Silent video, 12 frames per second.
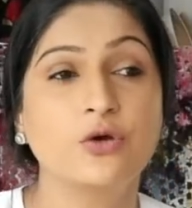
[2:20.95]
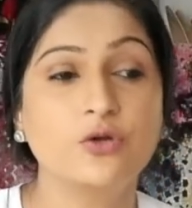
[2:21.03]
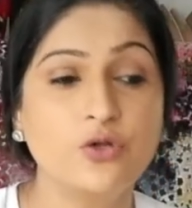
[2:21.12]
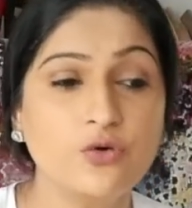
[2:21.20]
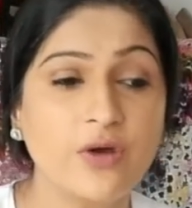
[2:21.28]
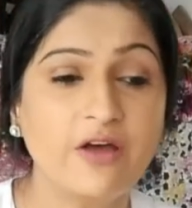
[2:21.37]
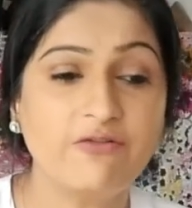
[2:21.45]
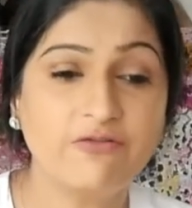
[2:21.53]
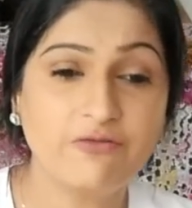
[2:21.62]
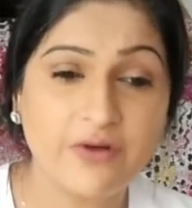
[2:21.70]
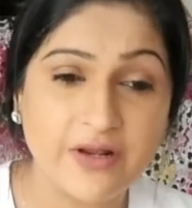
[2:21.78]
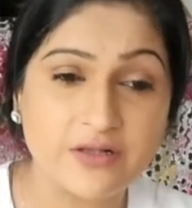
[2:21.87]
Do you have
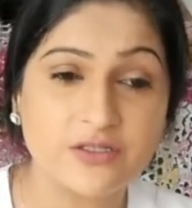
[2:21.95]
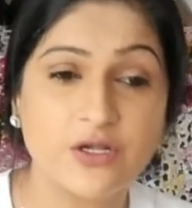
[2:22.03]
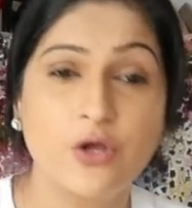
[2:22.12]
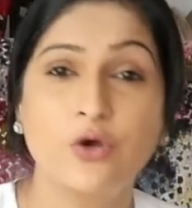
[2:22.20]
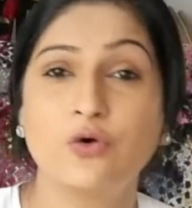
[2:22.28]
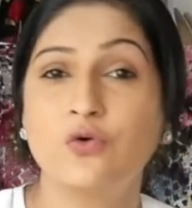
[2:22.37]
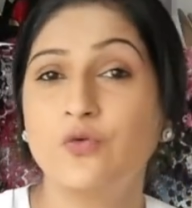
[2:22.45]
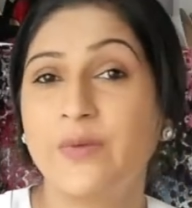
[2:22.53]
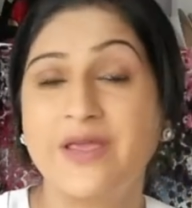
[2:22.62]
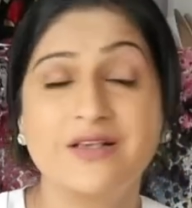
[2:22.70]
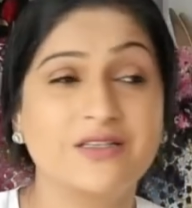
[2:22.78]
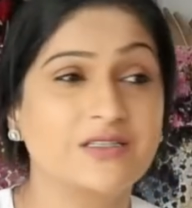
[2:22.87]
friends who
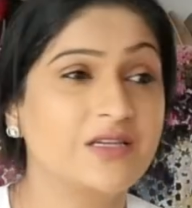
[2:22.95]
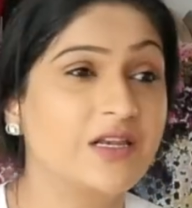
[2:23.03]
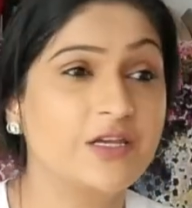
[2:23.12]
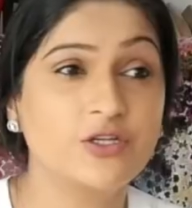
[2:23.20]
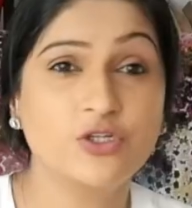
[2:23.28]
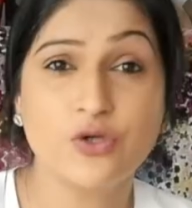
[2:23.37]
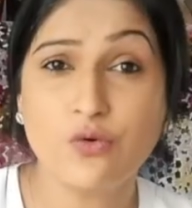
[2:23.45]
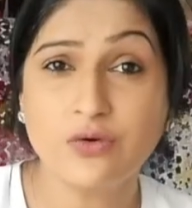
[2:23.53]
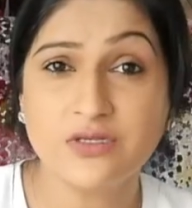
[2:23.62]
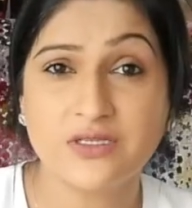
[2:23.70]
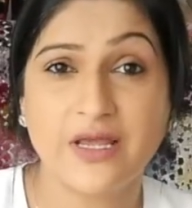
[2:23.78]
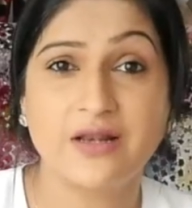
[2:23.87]
make silly
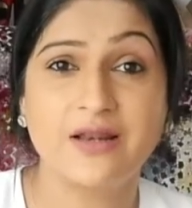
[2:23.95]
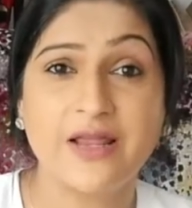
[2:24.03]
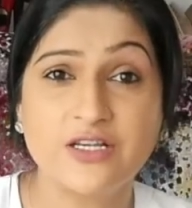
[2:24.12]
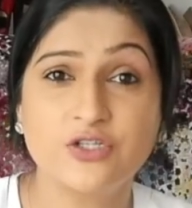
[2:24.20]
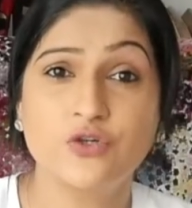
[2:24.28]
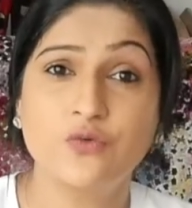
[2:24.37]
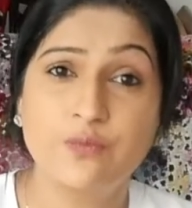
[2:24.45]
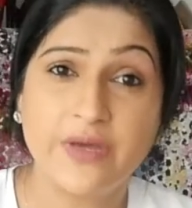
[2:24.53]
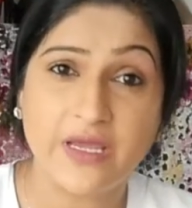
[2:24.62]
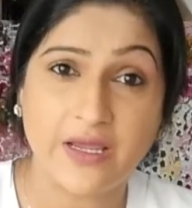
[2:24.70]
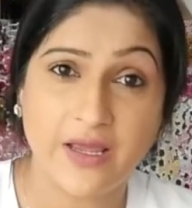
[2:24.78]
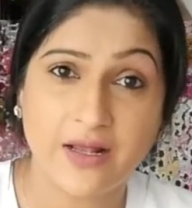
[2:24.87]
jokes and let you
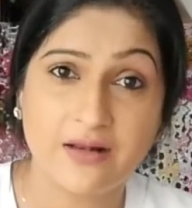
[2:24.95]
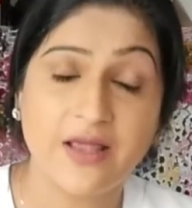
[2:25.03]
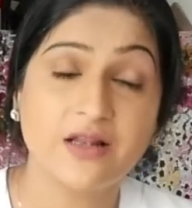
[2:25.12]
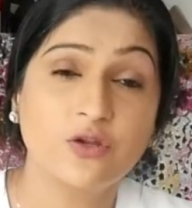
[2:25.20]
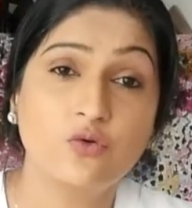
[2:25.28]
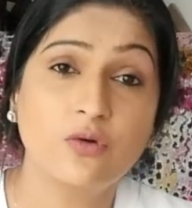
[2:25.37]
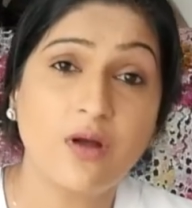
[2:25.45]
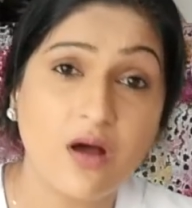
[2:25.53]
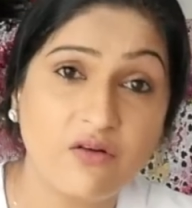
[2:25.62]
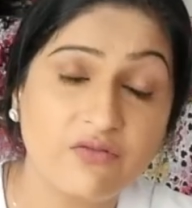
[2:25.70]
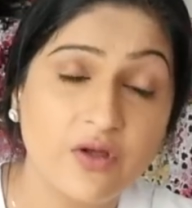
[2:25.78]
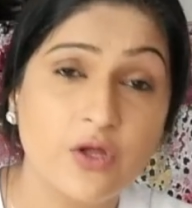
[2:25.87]
be and let you
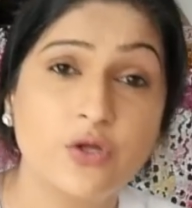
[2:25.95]
laugh?